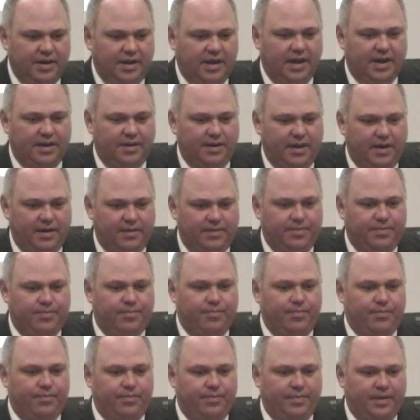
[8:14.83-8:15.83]
and
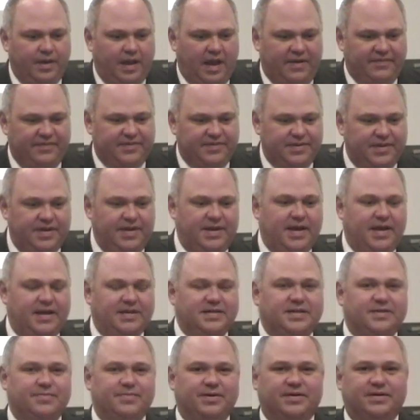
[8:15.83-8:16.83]
I've seen
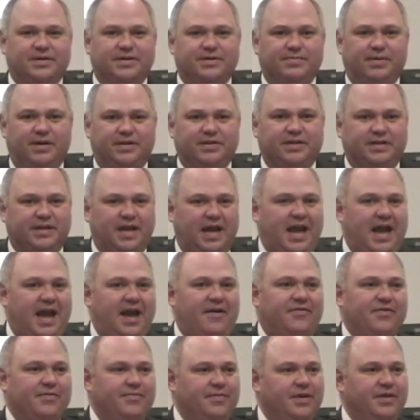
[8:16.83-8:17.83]
estimates as much as
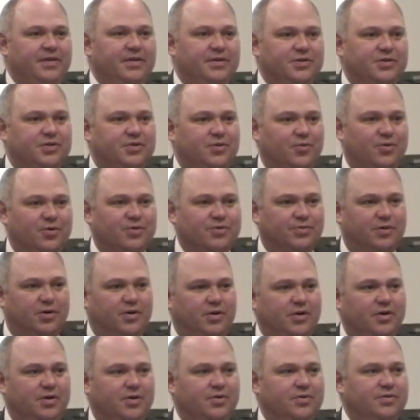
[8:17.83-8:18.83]
500,000 stores will
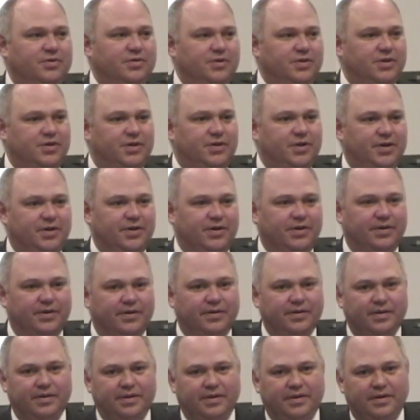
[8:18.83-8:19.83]
close this year.
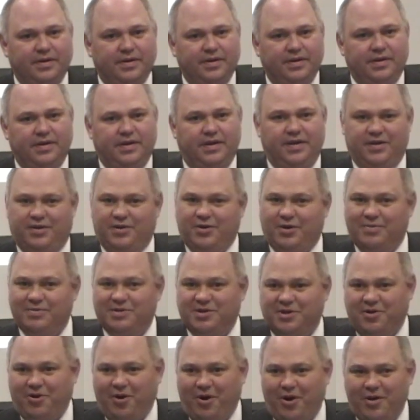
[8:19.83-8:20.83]
In terms
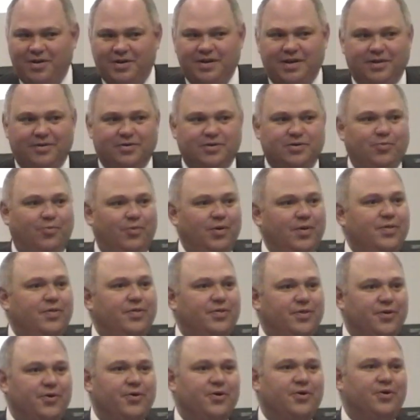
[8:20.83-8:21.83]
of car dealers,
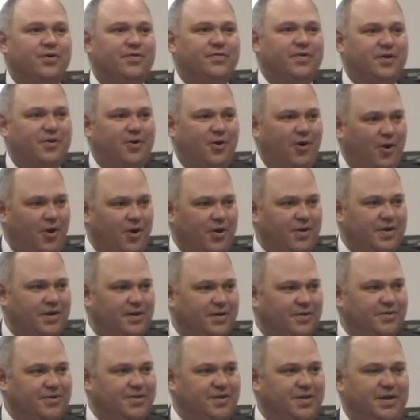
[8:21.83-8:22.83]
1/3 of the car
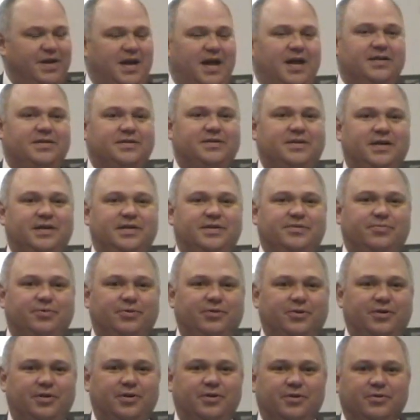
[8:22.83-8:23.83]
dealers in the United States
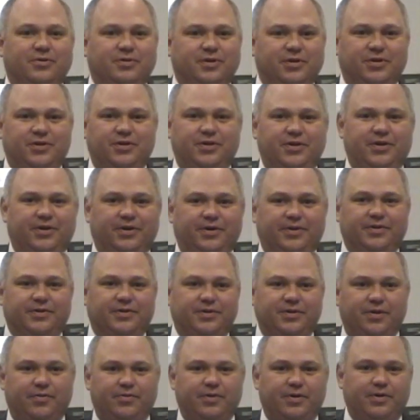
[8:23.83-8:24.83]
will close this year.
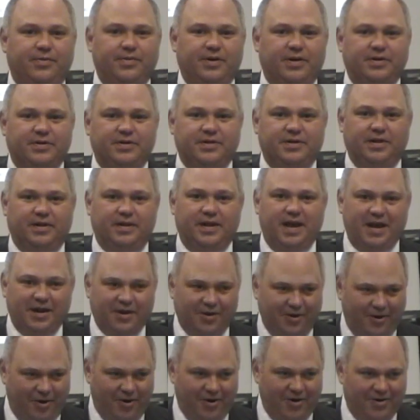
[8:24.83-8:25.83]
So there's a lot of
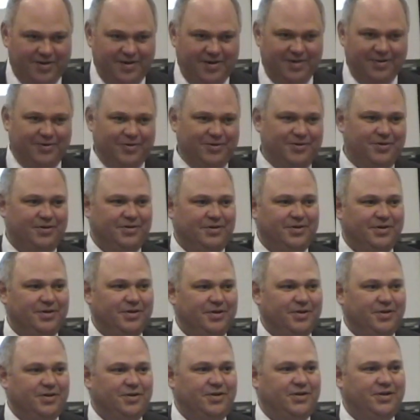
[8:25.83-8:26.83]
car dealers
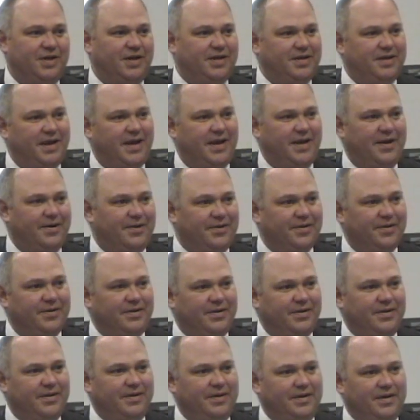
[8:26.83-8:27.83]
shut
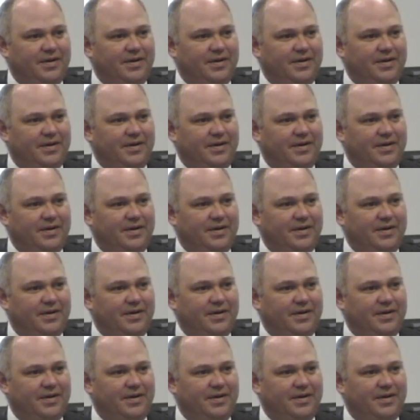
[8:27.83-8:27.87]
down.